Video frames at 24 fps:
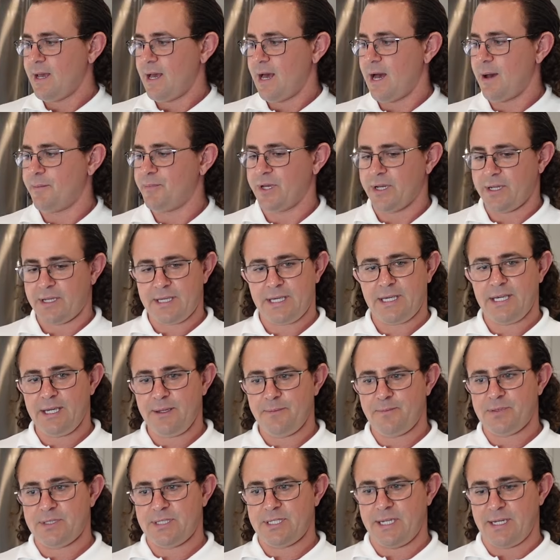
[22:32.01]
that
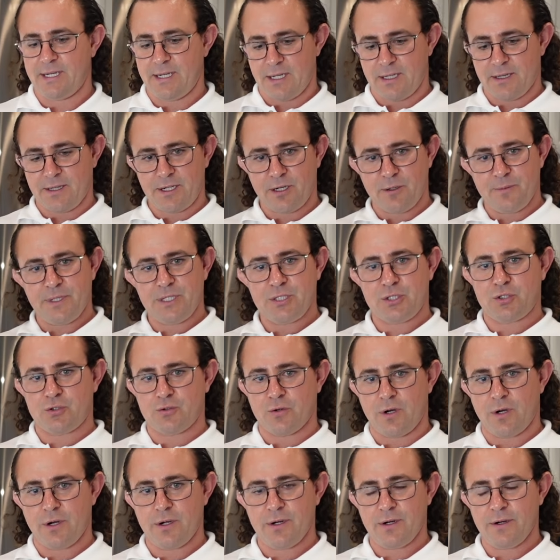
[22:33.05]
keeps it a little bit
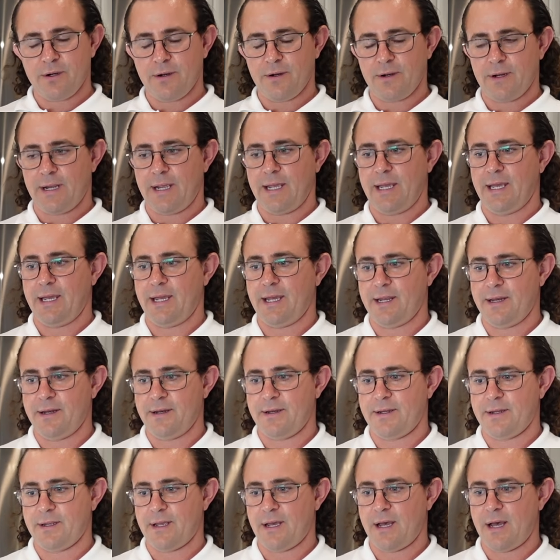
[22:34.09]
stronger
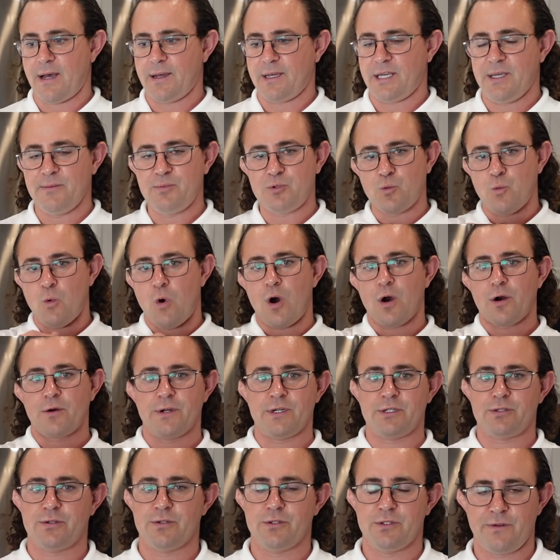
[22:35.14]
and keeps water
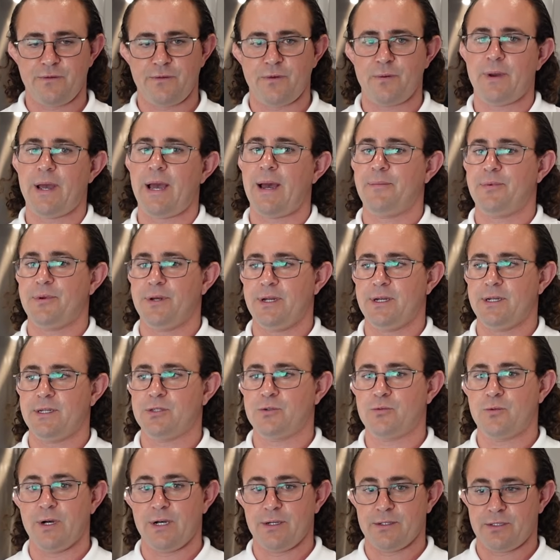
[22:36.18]
intrusion from happening
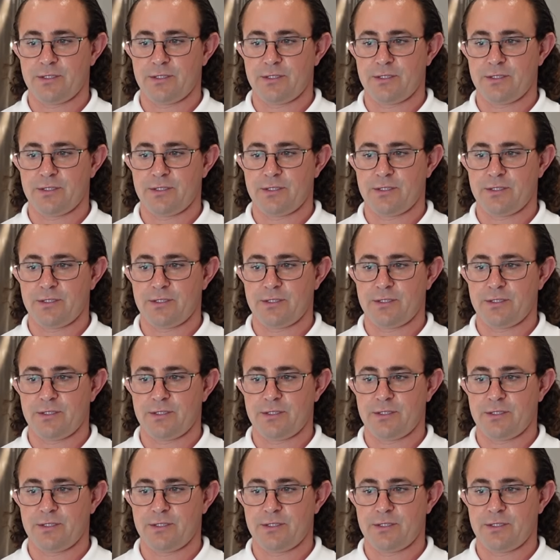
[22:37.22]
as well.